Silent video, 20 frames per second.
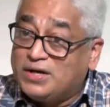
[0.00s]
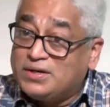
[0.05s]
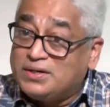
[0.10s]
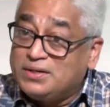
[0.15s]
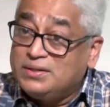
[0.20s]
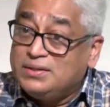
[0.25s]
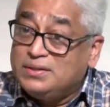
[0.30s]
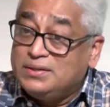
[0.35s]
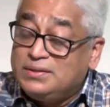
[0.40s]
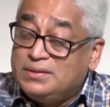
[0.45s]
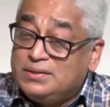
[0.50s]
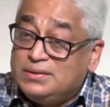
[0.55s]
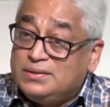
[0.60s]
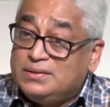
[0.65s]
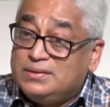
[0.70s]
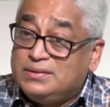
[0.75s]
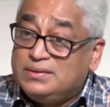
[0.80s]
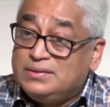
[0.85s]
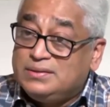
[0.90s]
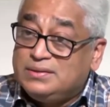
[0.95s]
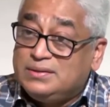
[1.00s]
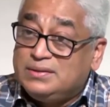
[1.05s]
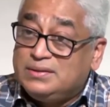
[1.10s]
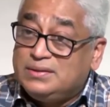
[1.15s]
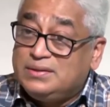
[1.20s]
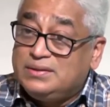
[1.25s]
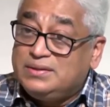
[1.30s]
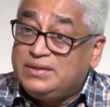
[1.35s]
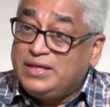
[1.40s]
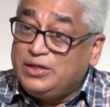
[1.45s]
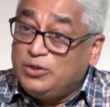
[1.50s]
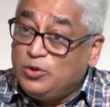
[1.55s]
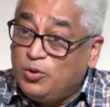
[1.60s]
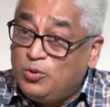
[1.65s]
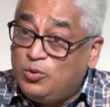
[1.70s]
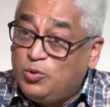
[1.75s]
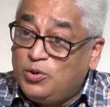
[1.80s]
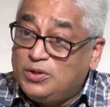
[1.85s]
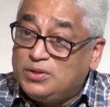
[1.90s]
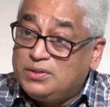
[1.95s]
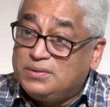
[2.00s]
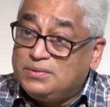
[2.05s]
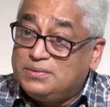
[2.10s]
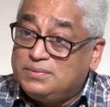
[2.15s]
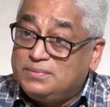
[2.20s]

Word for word: are. They know everything. They know the mob